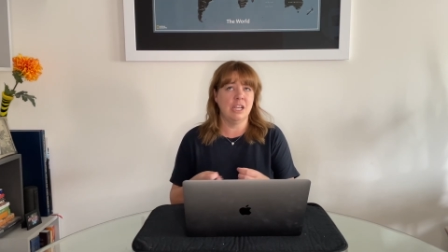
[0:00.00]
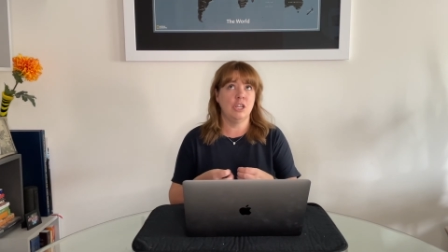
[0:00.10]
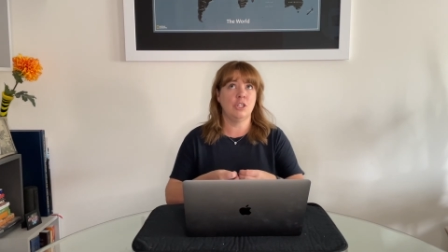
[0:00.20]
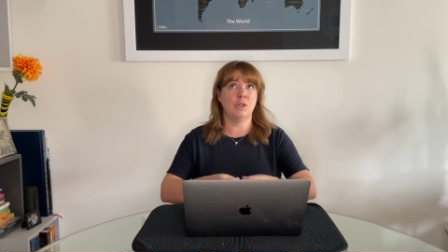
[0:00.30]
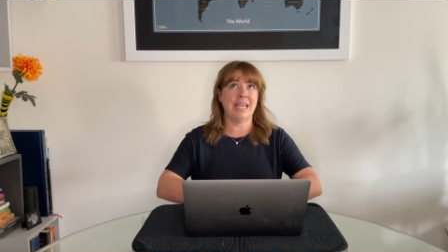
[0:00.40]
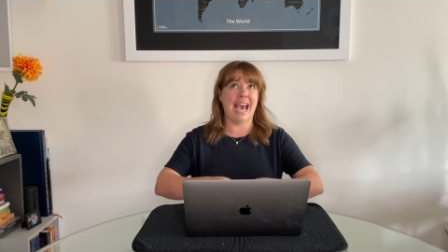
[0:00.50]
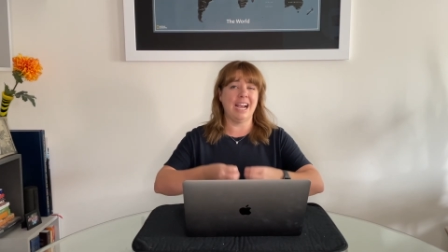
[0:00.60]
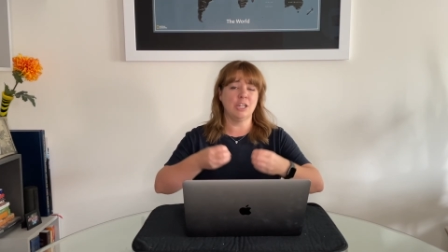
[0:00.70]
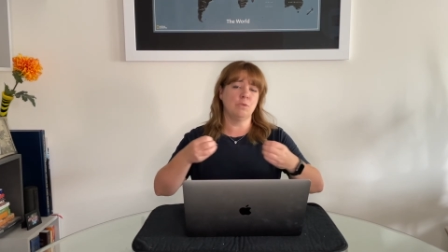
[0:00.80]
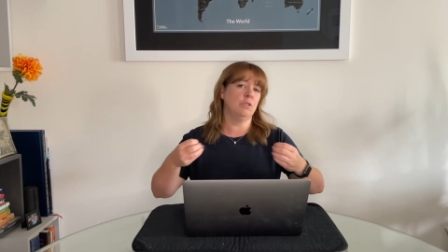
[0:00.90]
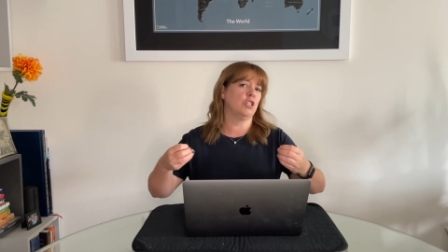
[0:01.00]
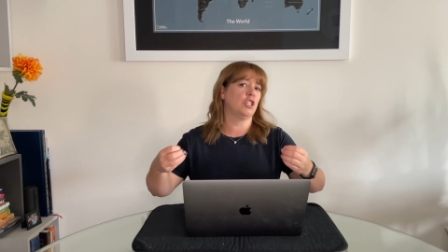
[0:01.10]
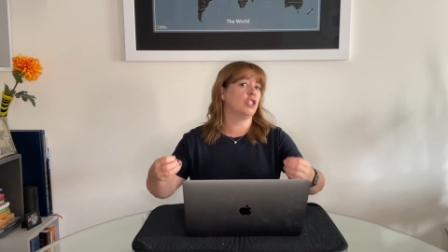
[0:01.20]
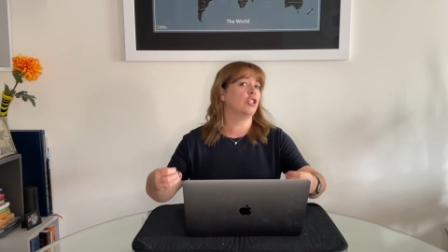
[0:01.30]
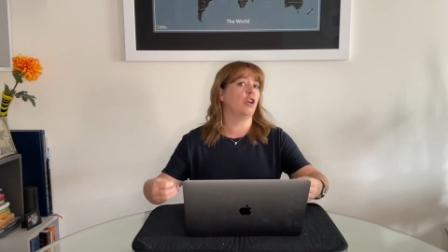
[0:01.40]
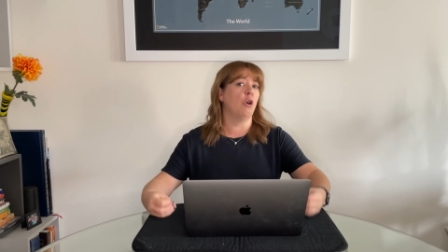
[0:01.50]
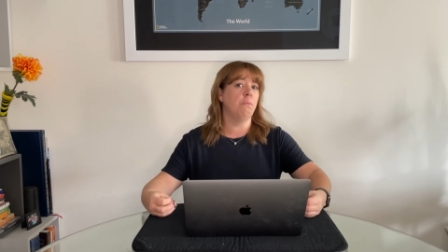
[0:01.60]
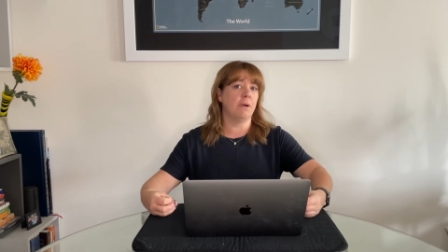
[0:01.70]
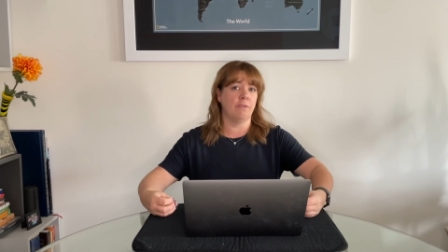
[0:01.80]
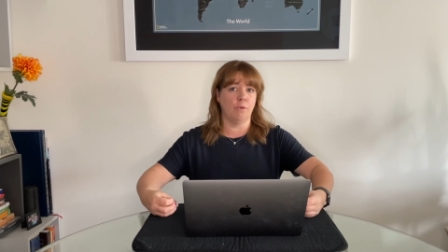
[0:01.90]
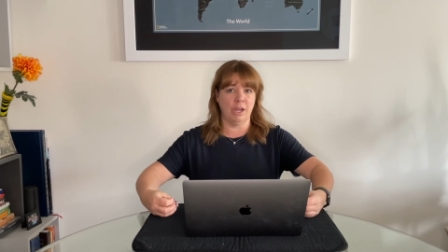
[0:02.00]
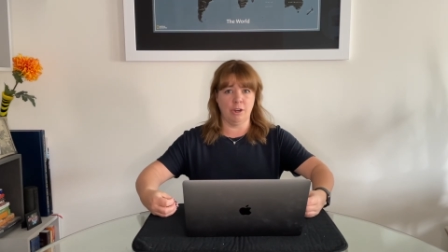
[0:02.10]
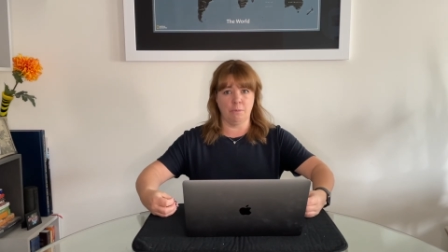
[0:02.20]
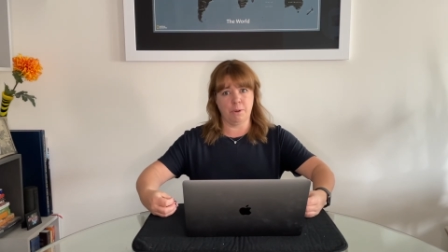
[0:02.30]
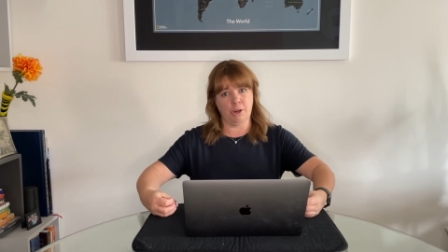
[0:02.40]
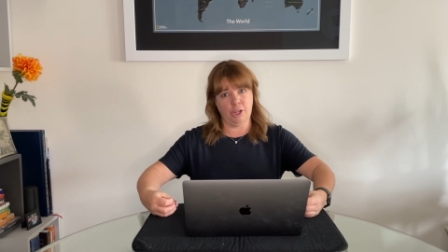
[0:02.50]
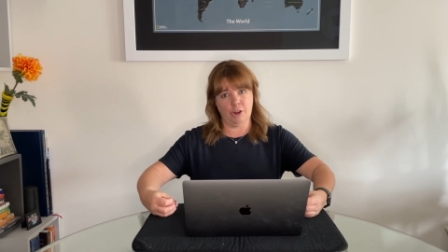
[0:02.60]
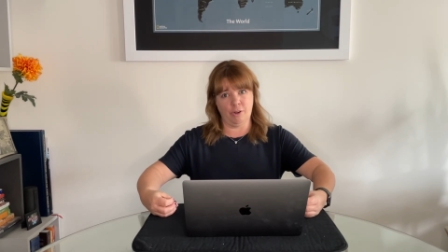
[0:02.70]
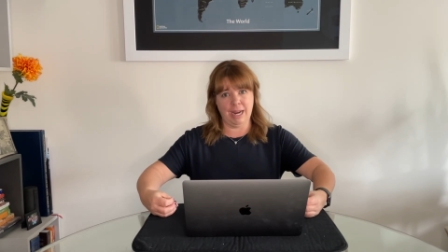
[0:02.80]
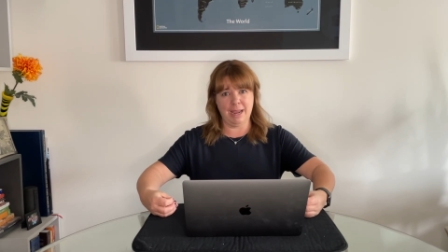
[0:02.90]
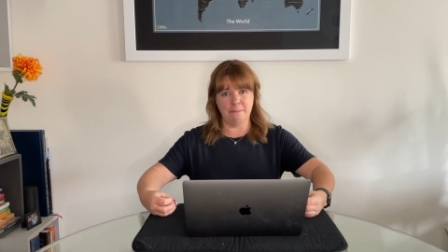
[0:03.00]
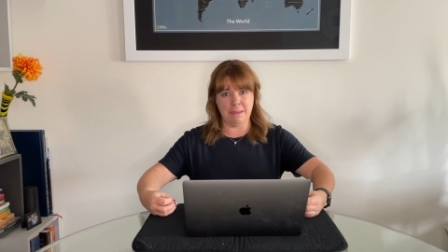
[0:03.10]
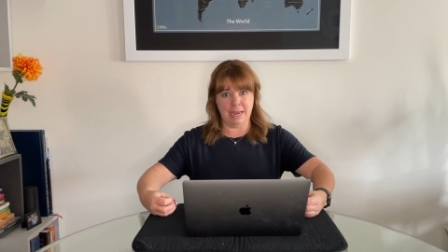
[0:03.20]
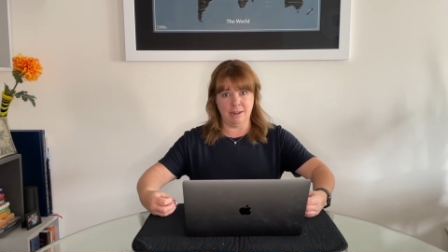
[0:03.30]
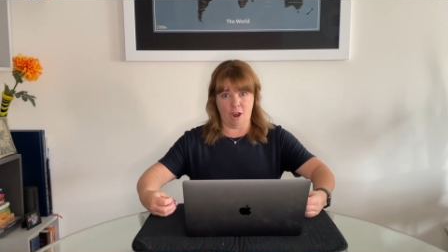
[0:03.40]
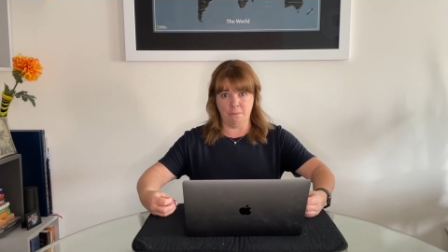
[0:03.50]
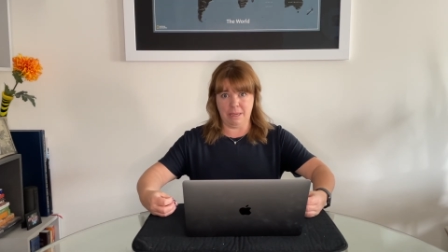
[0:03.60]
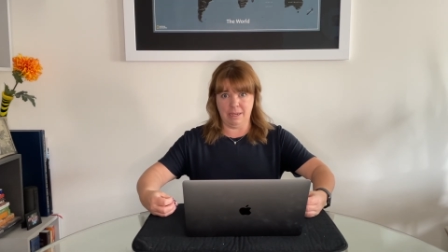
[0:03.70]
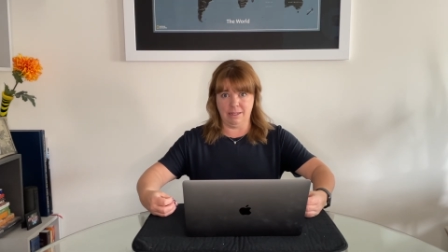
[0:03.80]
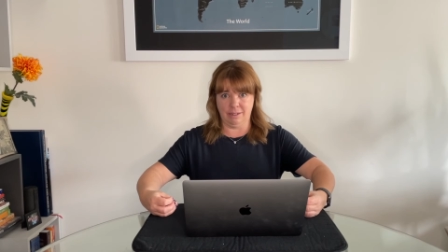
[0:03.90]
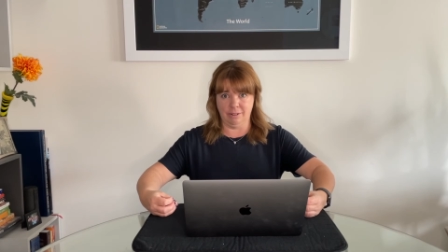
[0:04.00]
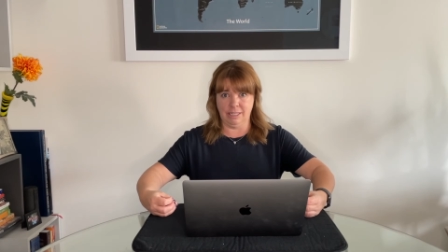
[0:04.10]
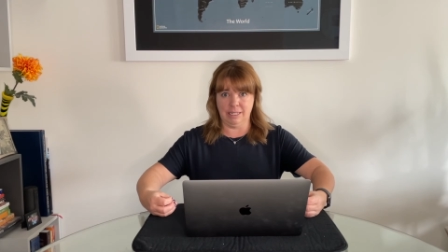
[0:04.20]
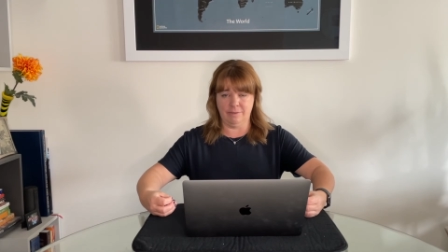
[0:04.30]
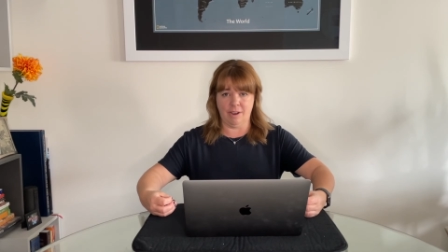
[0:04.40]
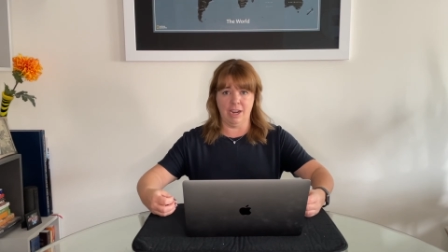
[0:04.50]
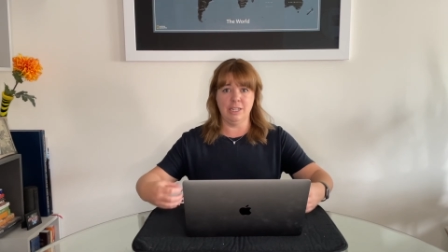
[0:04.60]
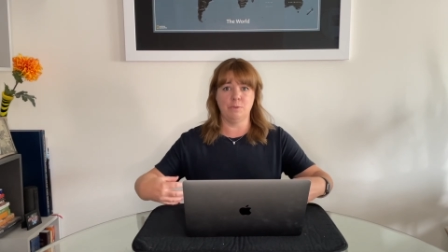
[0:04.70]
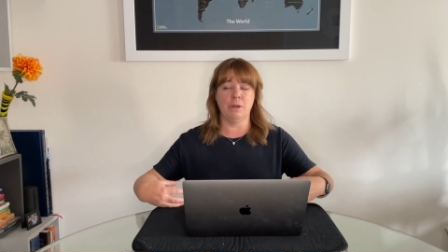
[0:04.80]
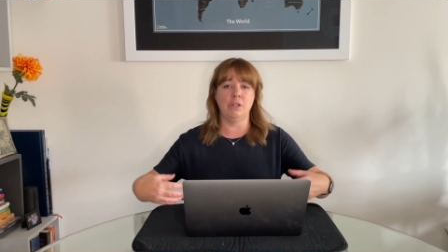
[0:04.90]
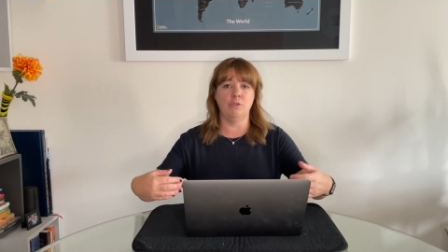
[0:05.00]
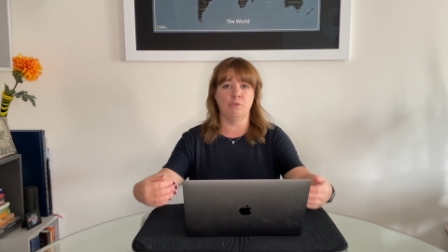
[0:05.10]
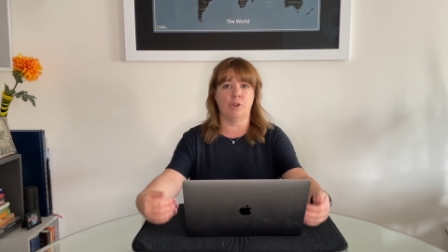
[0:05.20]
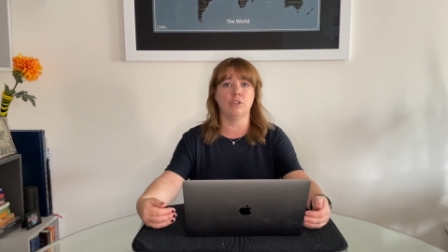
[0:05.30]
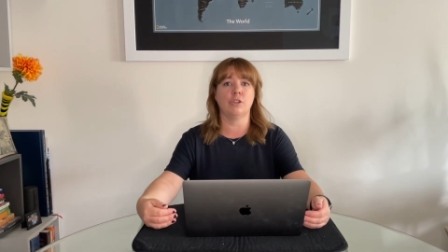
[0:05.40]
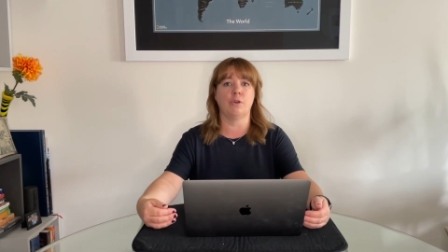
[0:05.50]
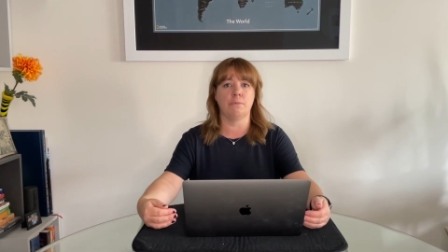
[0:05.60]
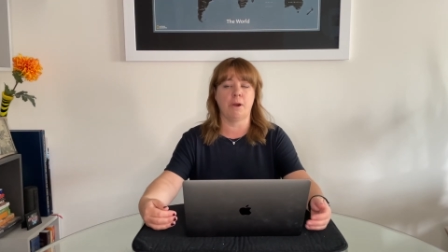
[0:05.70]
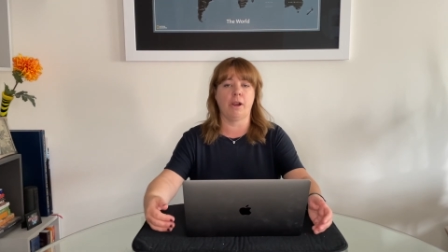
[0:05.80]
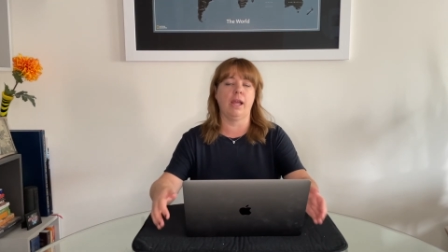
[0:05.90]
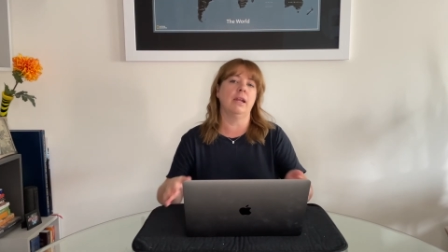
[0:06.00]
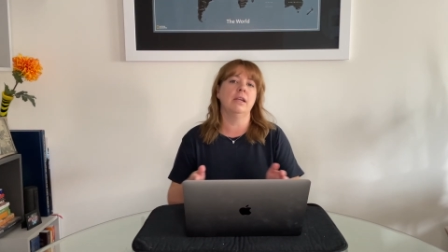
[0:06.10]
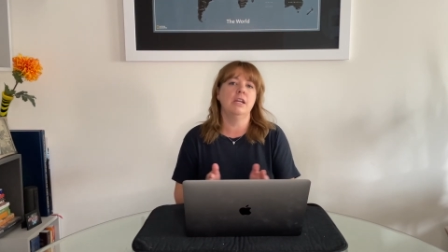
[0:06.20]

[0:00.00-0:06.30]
So the actual scope of what you're procuring may not be clearly defined when you first go to market.